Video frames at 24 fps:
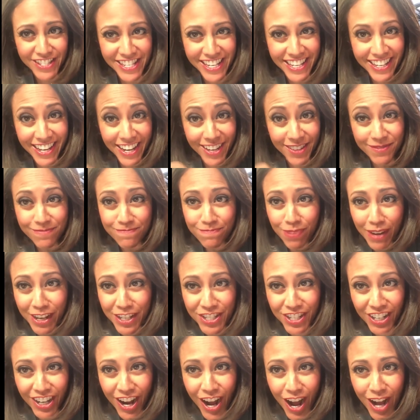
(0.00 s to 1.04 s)
see a
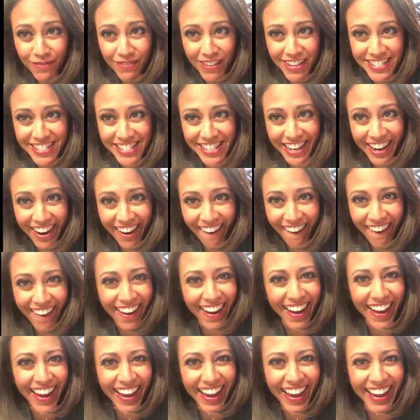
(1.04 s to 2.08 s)
bunch of comments
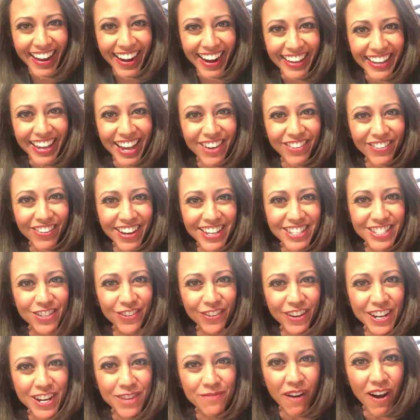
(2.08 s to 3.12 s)
here, and I can't wait
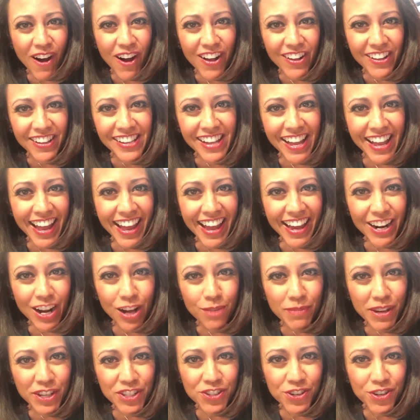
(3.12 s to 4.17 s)
to read them all, and
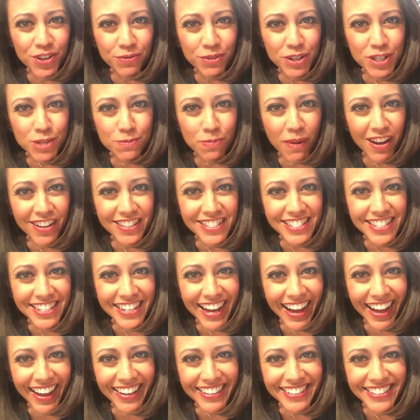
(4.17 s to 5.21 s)
I'll make sure to respond
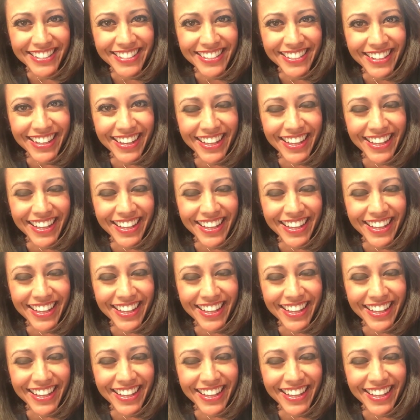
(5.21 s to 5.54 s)
tonight.